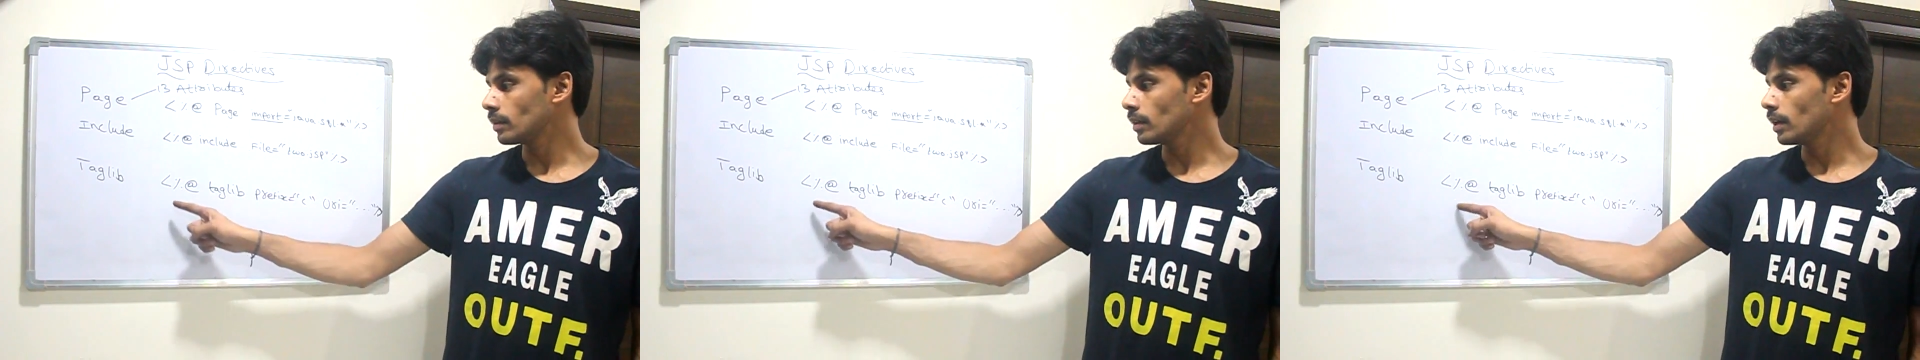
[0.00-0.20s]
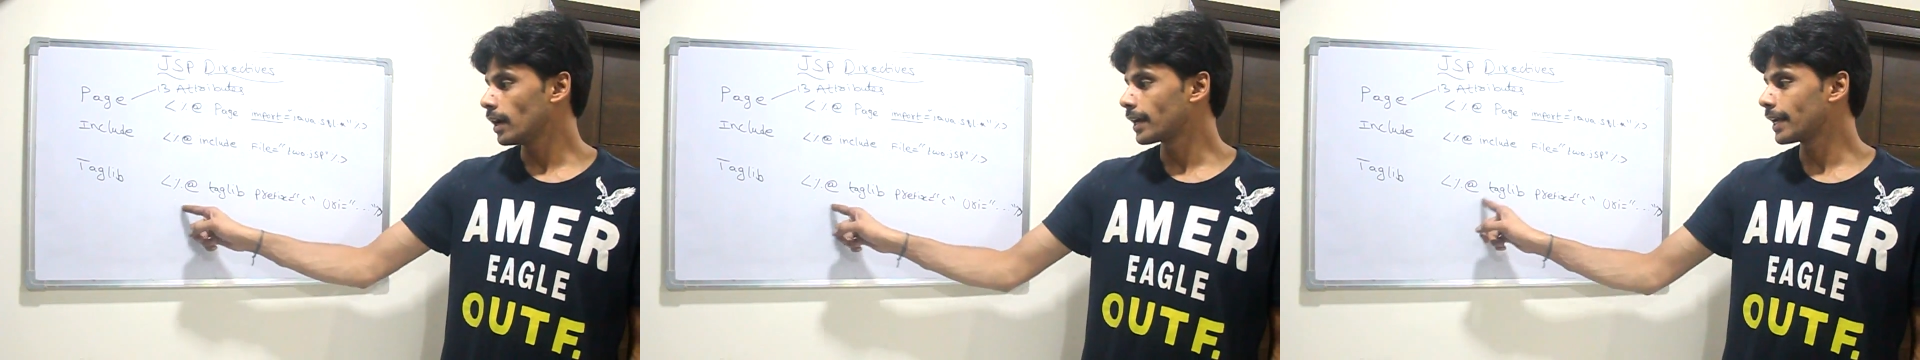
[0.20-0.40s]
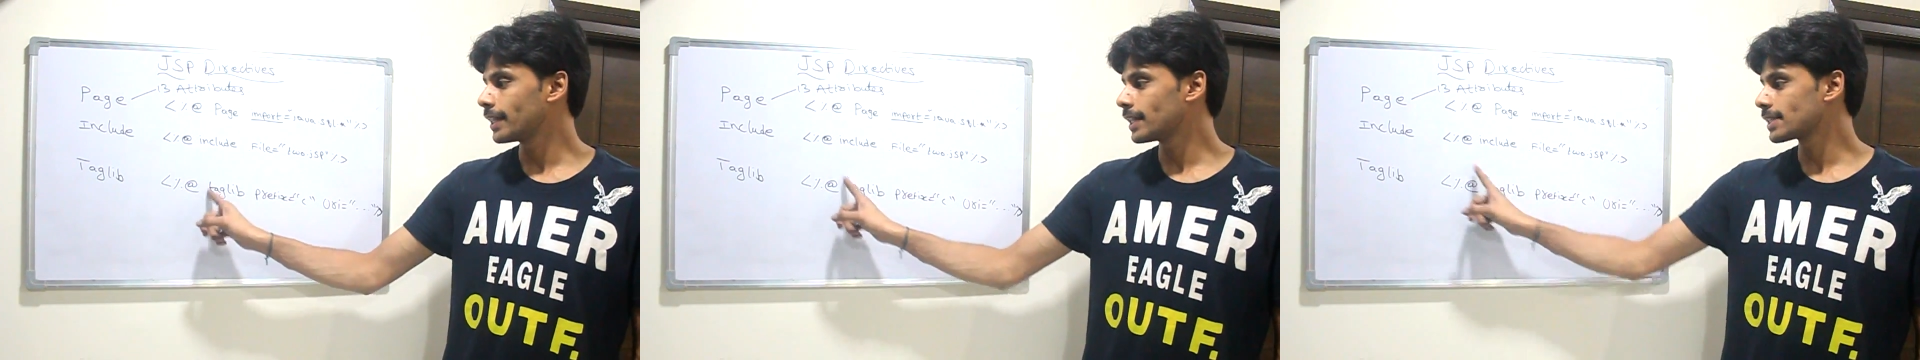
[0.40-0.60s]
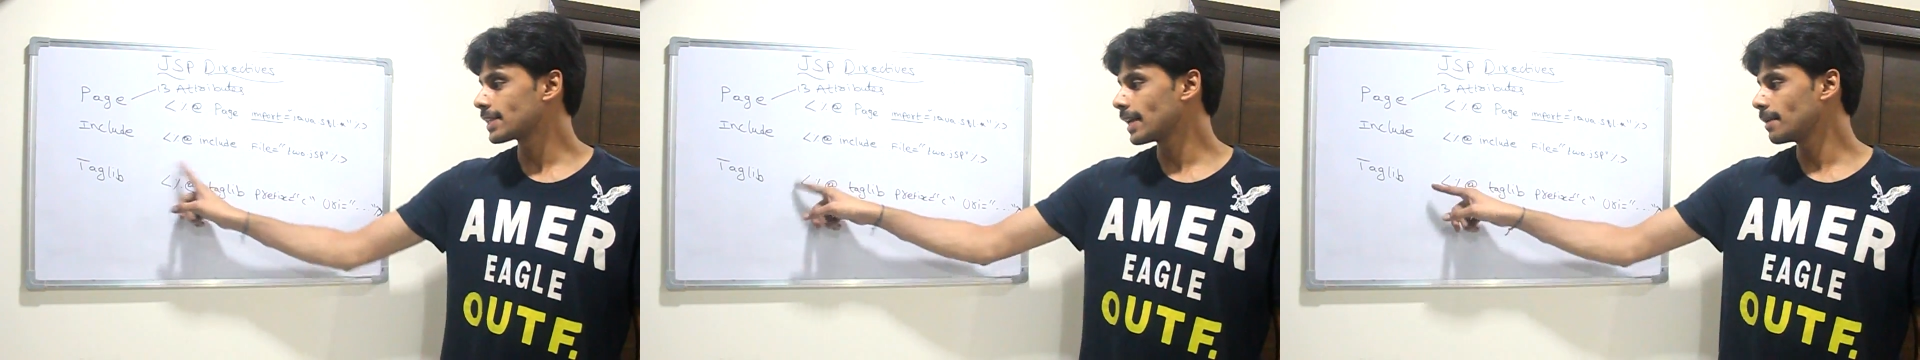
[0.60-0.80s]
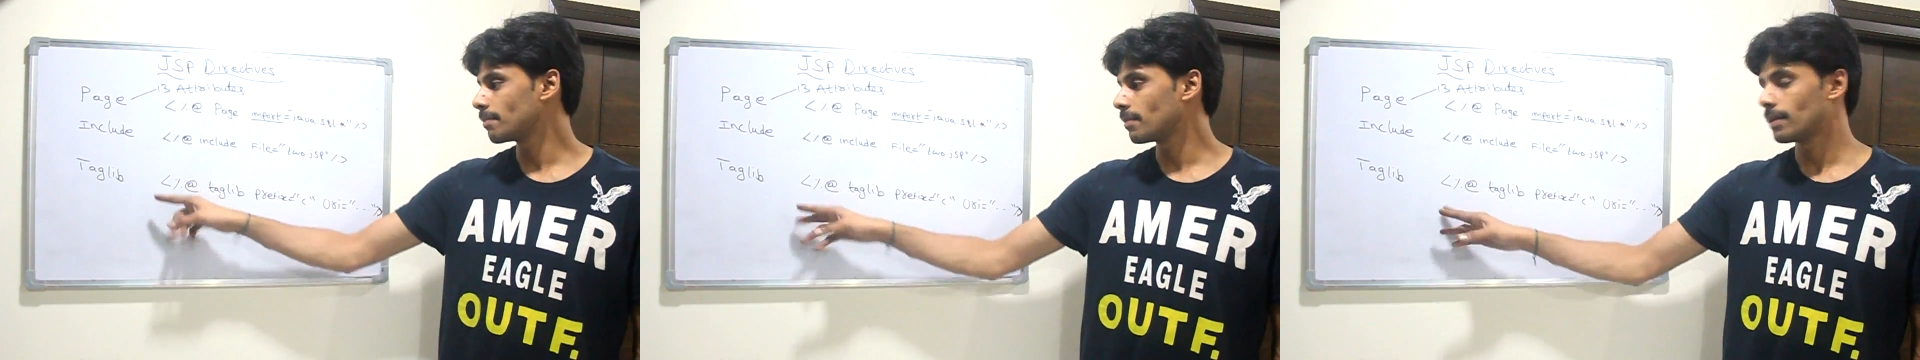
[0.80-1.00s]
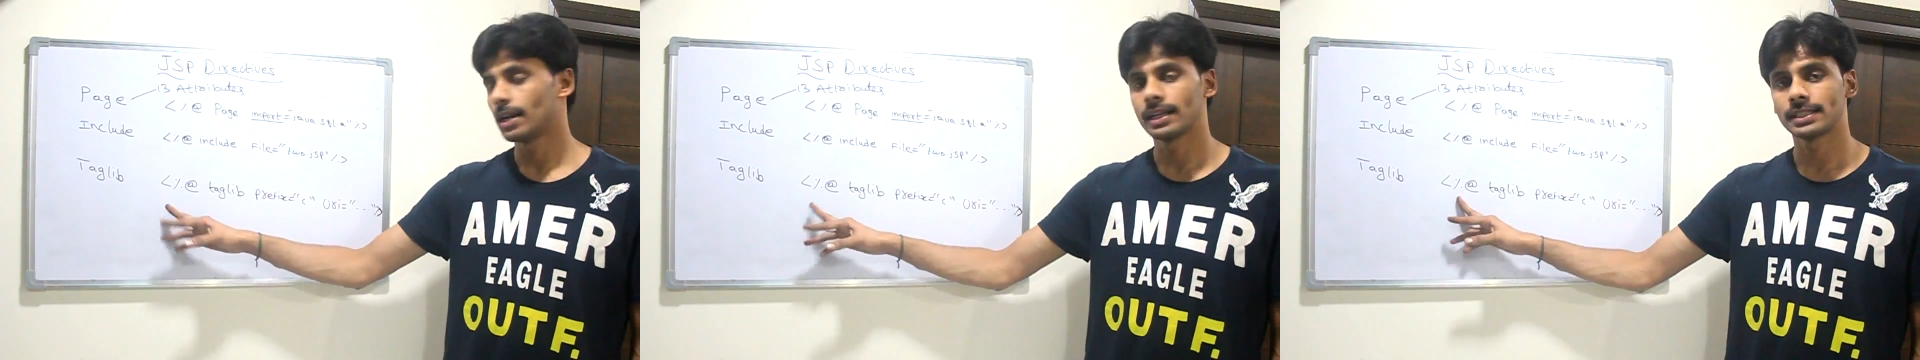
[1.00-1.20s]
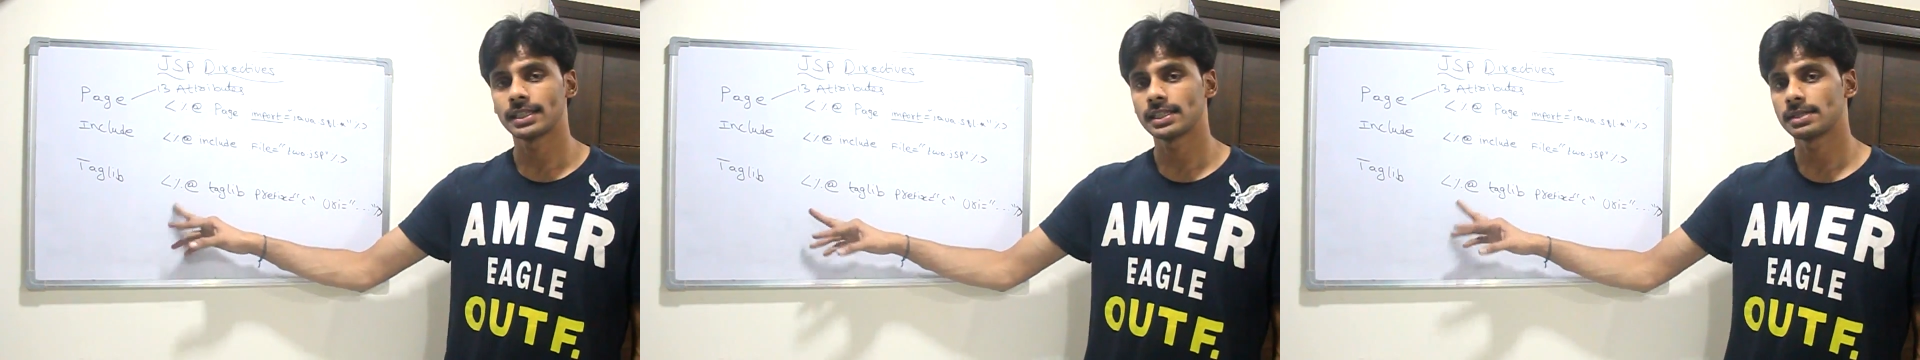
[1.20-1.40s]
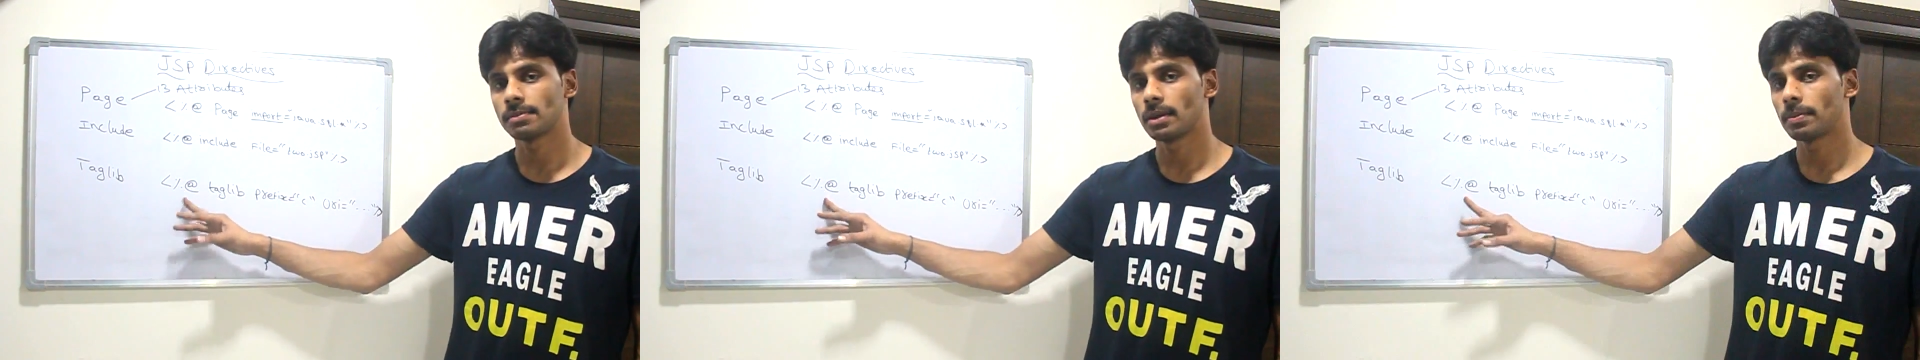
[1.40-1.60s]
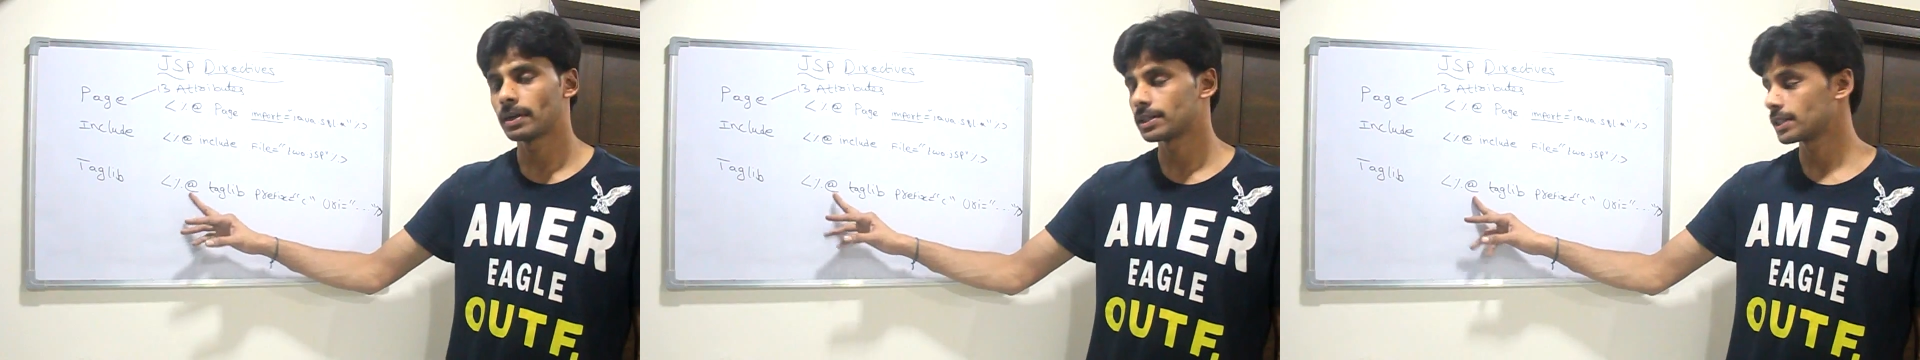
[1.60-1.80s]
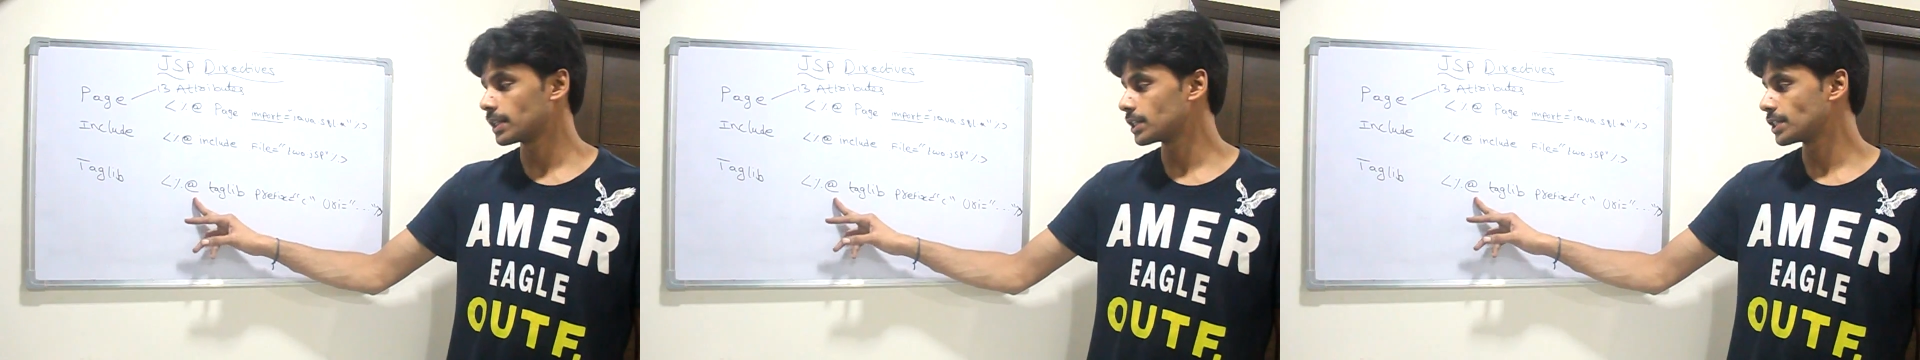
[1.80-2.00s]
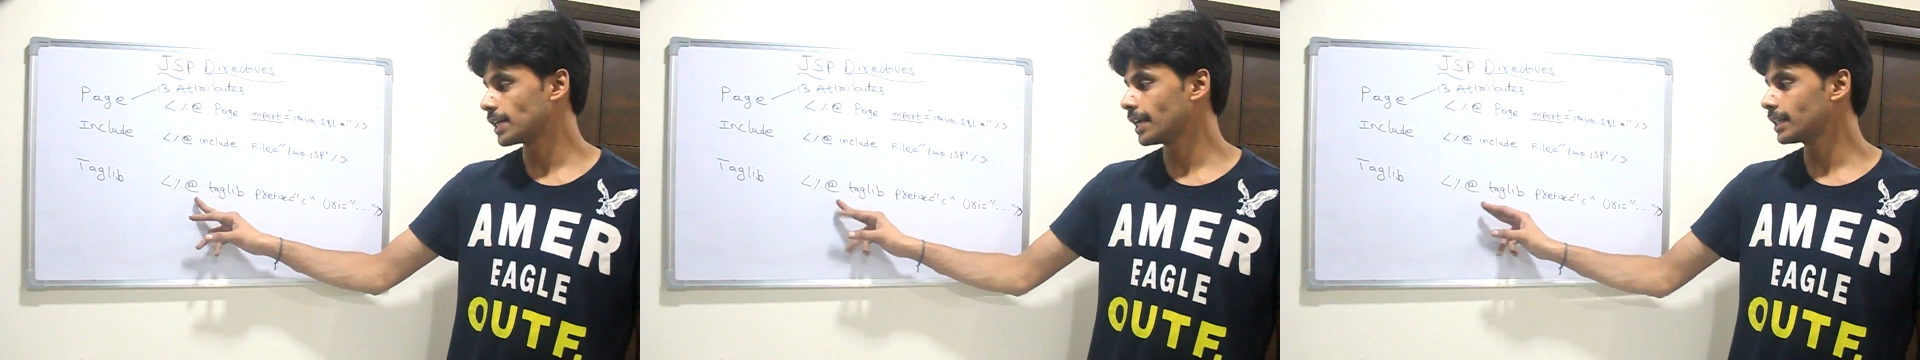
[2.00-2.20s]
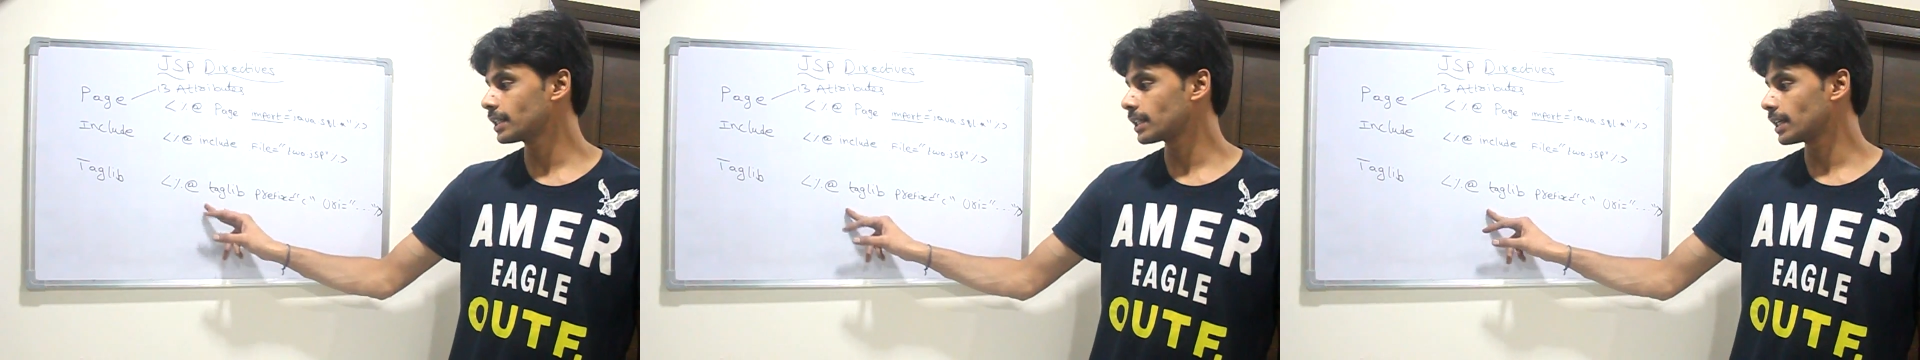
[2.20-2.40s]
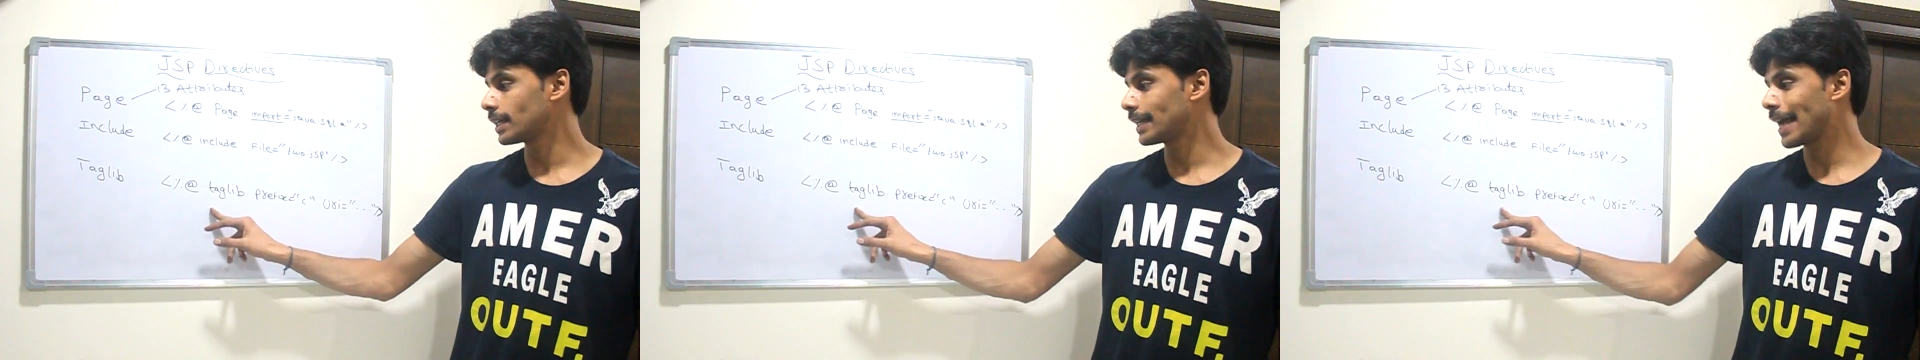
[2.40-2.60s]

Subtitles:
Again, the same less than symbol, percentage yet.